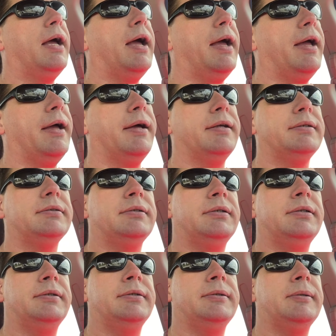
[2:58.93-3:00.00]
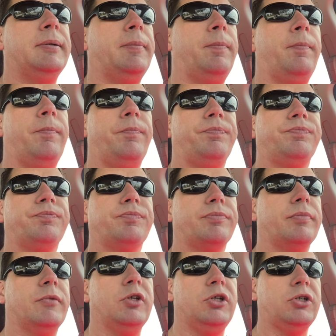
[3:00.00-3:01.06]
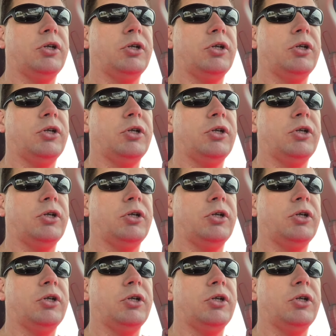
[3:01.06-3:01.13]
and just